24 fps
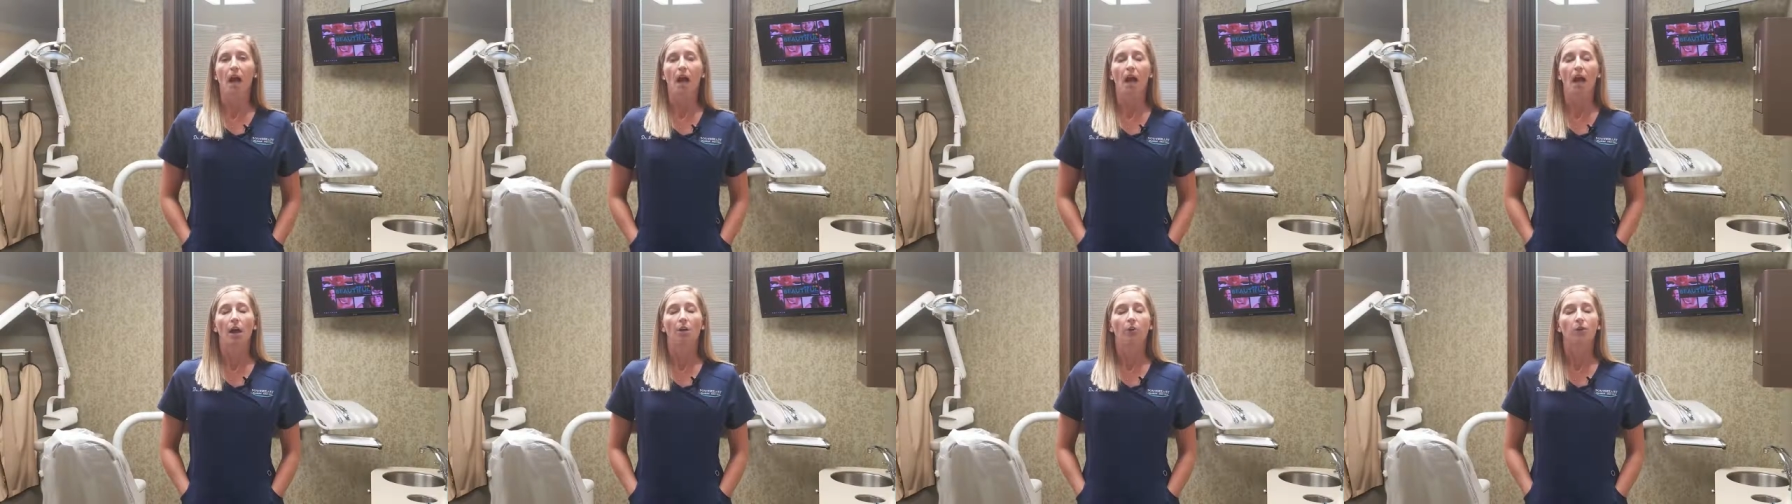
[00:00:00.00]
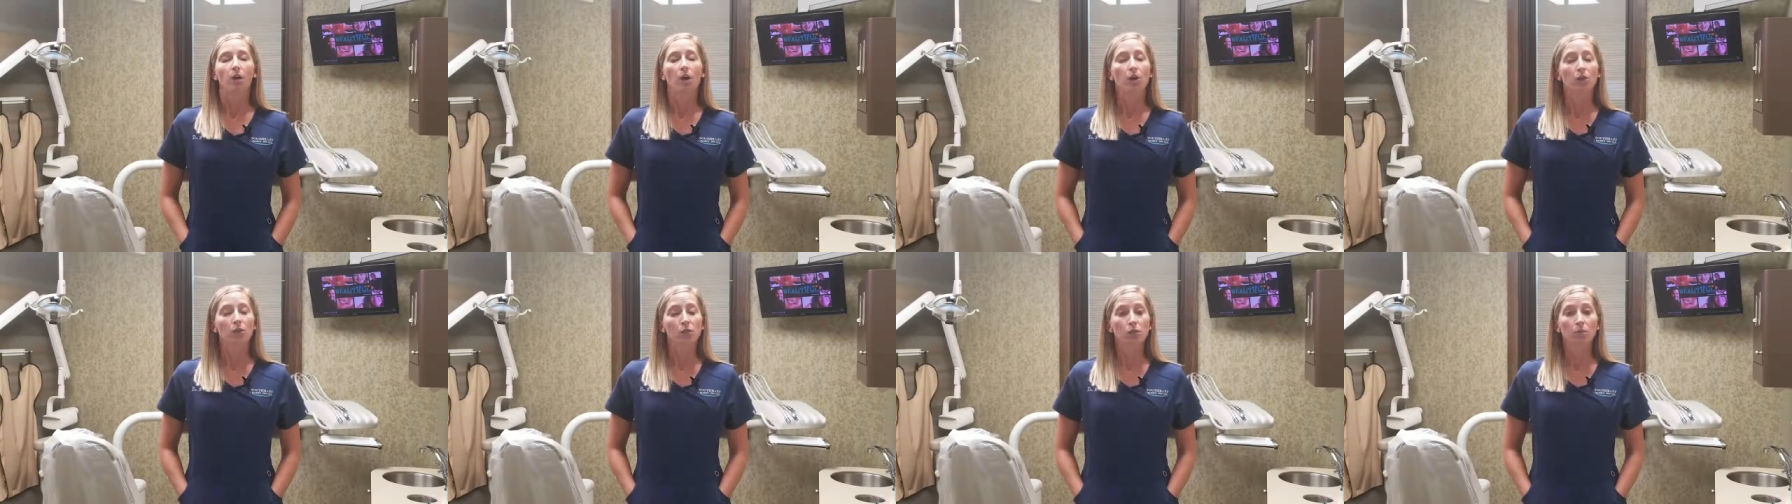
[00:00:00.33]
I would
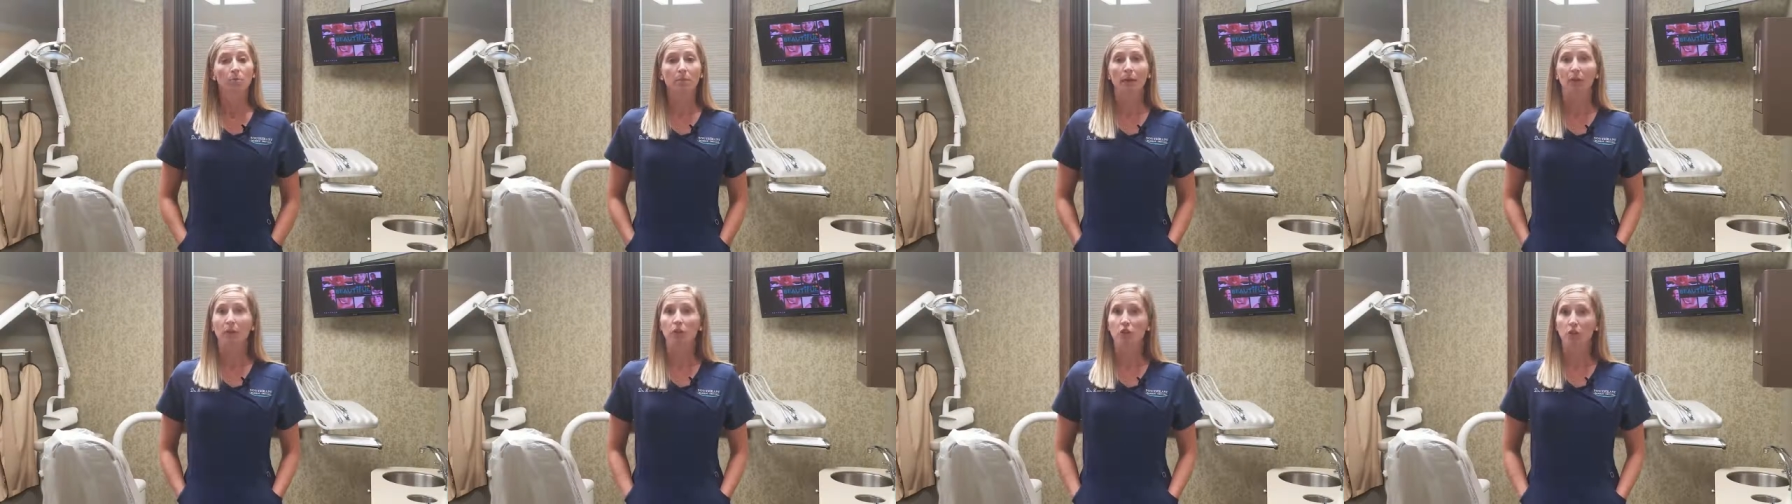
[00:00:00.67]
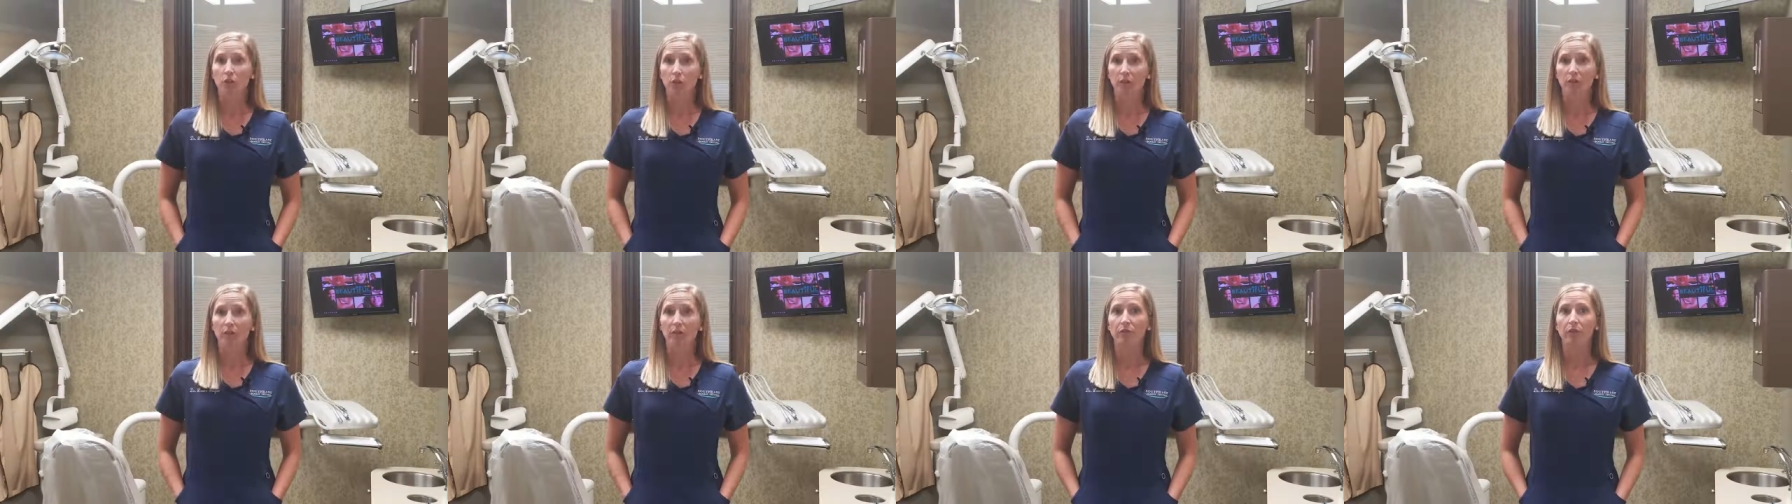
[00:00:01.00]
also make
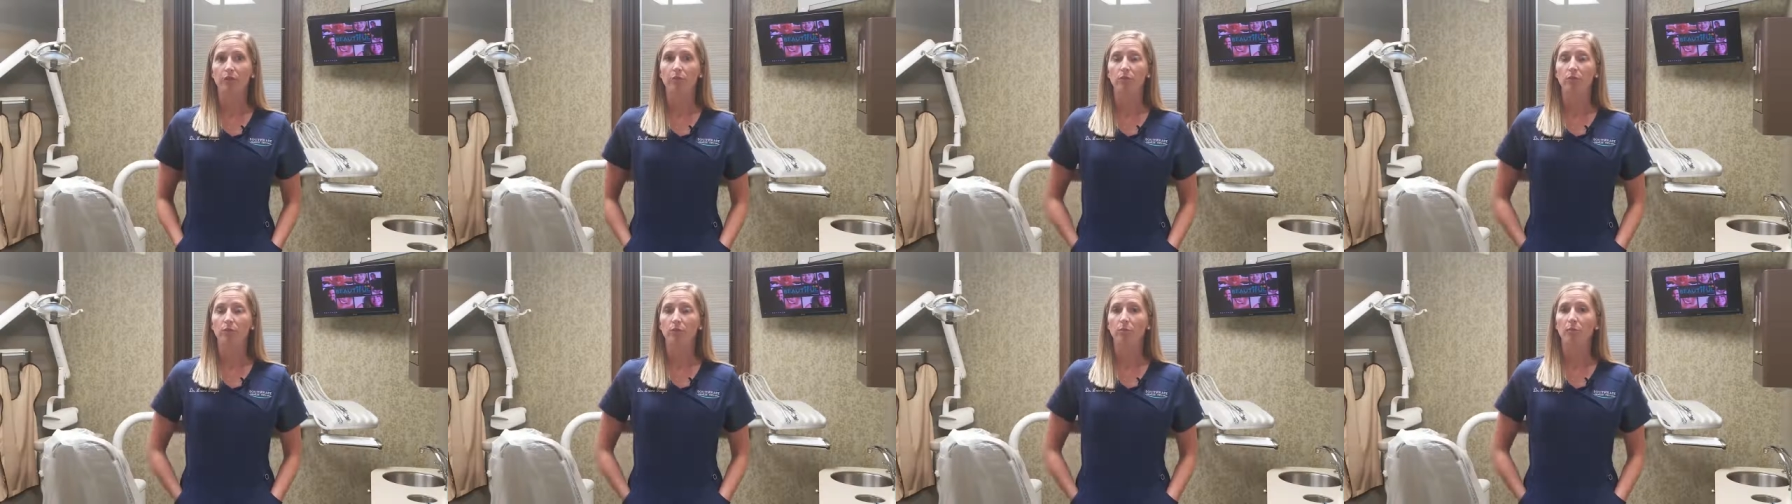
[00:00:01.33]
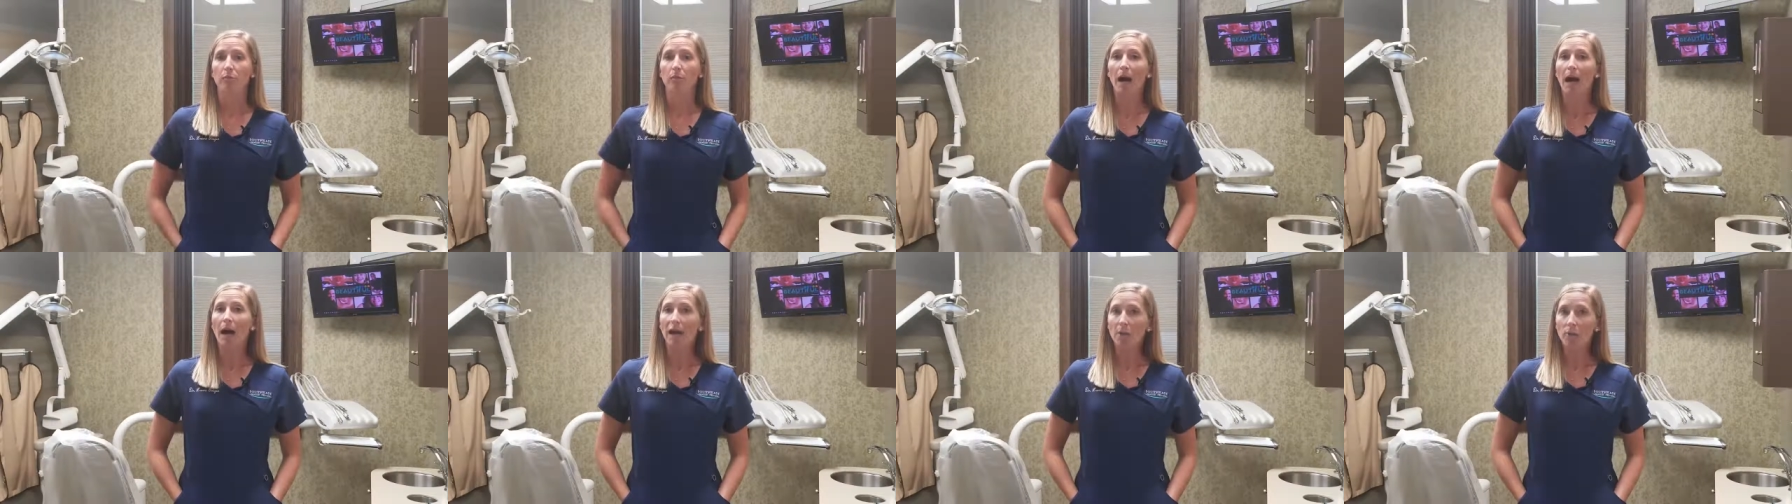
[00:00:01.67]
sure if you do
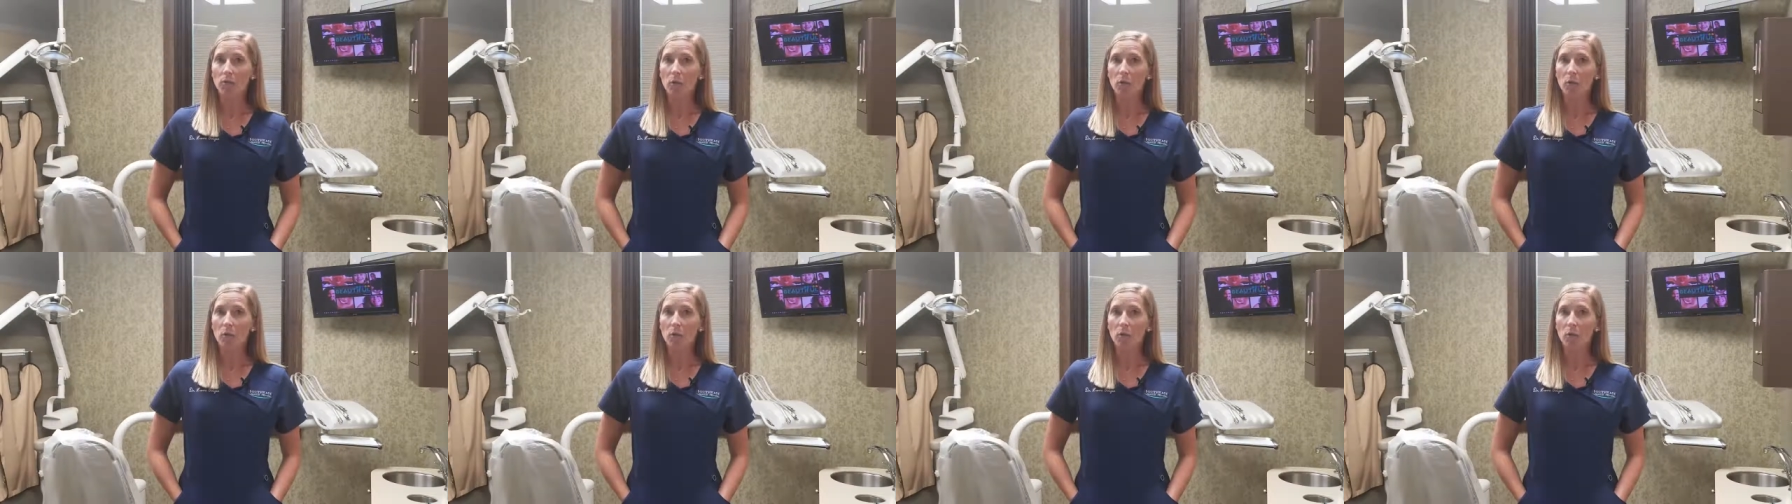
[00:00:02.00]
buy